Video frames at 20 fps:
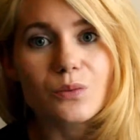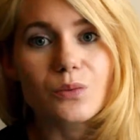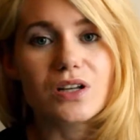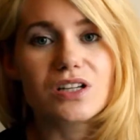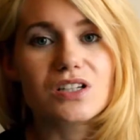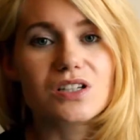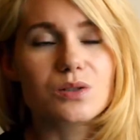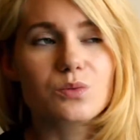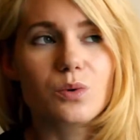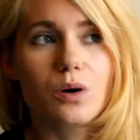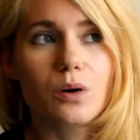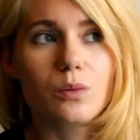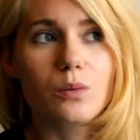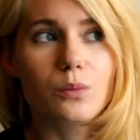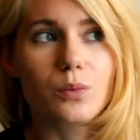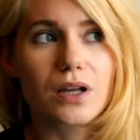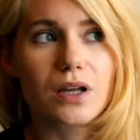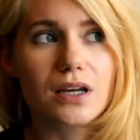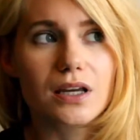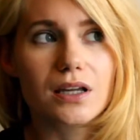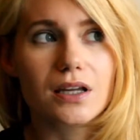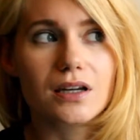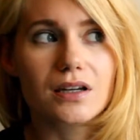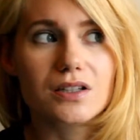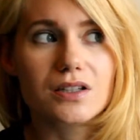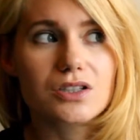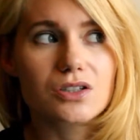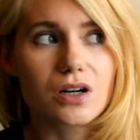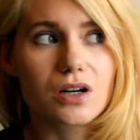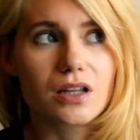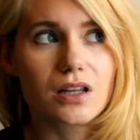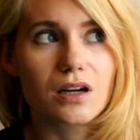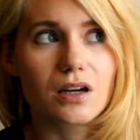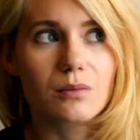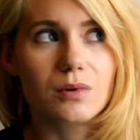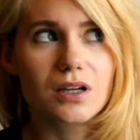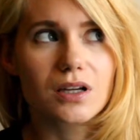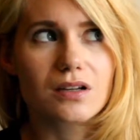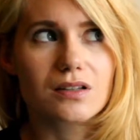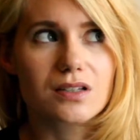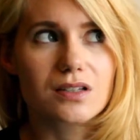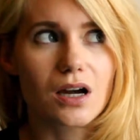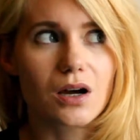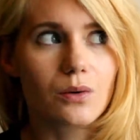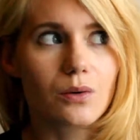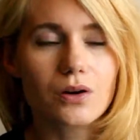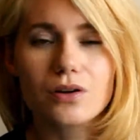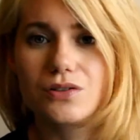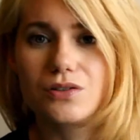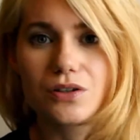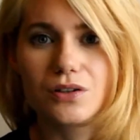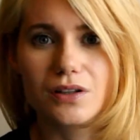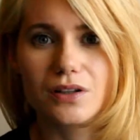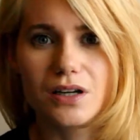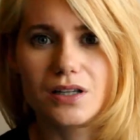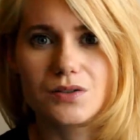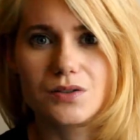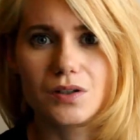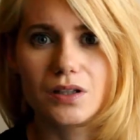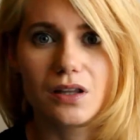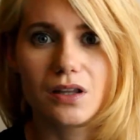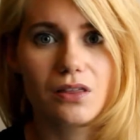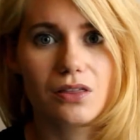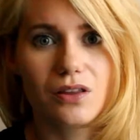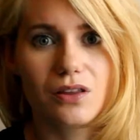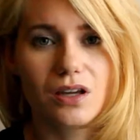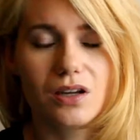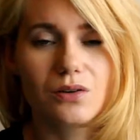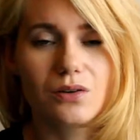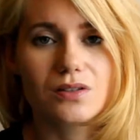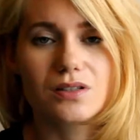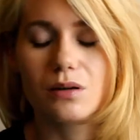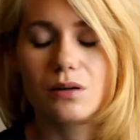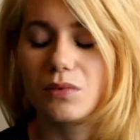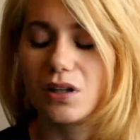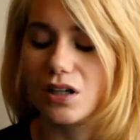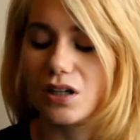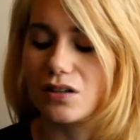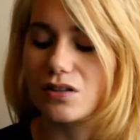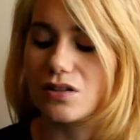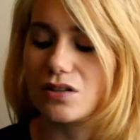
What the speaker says: which is what we need in Australia because our ozone layer is really thin or something,